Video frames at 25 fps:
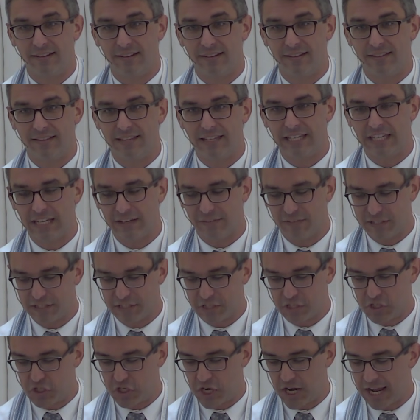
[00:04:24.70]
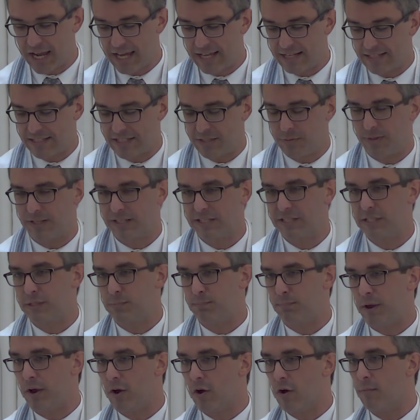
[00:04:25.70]
They give us a chance to
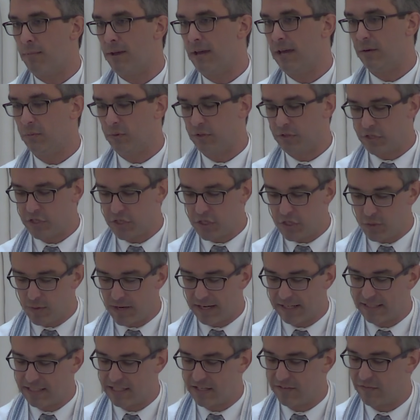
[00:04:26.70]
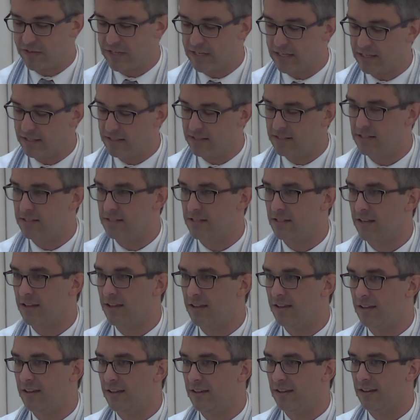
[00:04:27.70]
experiment with new activities
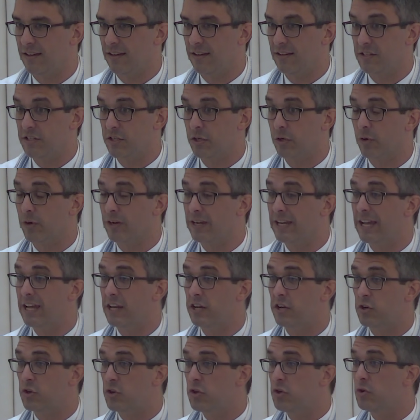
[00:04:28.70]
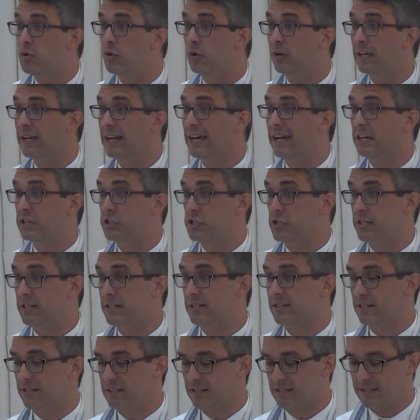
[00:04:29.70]
and to create new
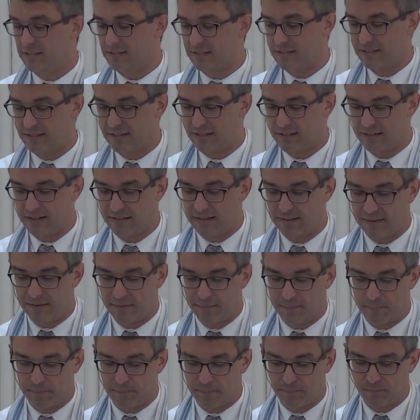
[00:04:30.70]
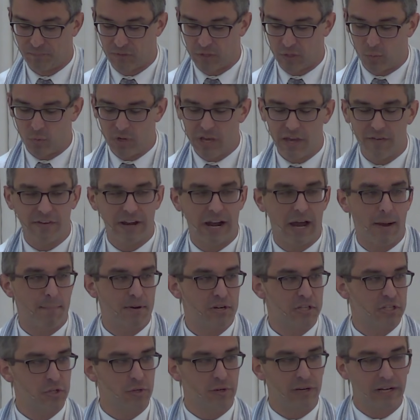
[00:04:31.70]
connections. We have an
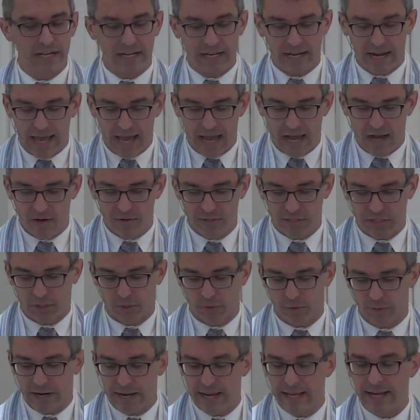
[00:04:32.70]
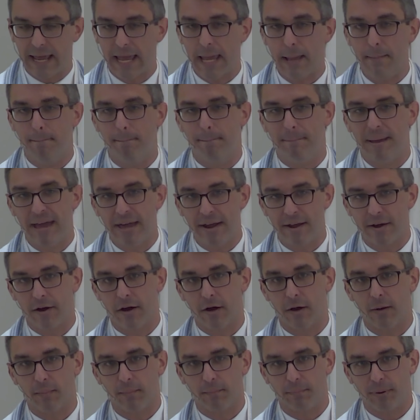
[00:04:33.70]
opportunity now to create a
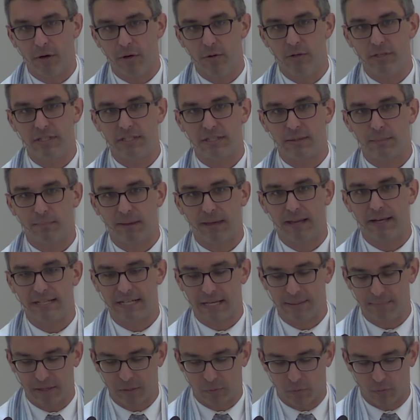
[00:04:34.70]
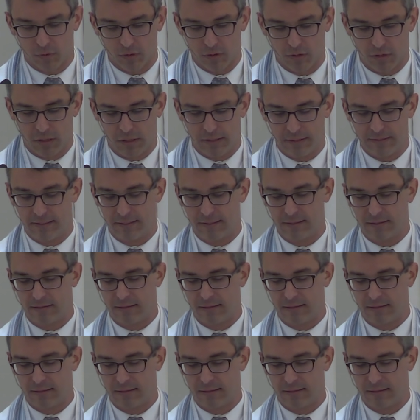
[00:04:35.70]
better post-pandemic world.